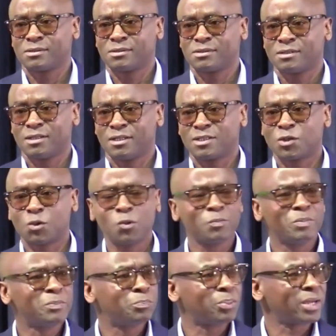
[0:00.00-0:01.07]
It could be
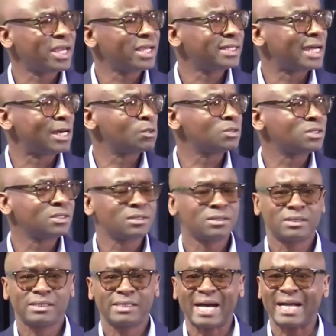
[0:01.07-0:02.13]
paying down
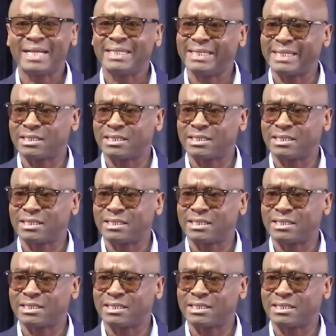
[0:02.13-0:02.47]
that debt.